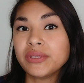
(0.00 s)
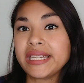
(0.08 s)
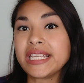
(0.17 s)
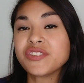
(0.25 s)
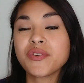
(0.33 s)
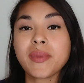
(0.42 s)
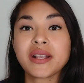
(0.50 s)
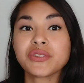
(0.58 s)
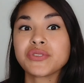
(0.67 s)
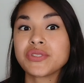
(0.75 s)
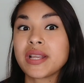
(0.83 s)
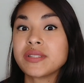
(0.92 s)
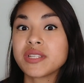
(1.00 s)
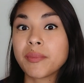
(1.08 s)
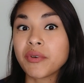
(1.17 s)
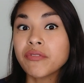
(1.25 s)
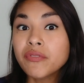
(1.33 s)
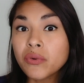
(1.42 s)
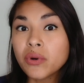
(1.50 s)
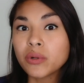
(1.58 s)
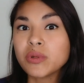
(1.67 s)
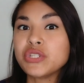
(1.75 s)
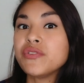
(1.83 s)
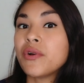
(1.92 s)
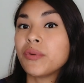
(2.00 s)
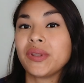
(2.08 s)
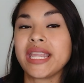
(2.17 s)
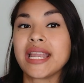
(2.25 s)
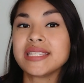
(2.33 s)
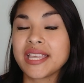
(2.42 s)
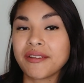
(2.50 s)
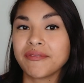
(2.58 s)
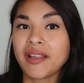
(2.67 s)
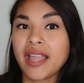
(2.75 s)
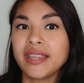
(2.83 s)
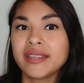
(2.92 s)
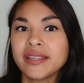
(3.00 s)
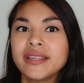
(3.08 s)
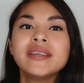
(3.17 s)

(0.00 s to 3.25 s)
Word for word: needs from exercise number 4, which you've already identified,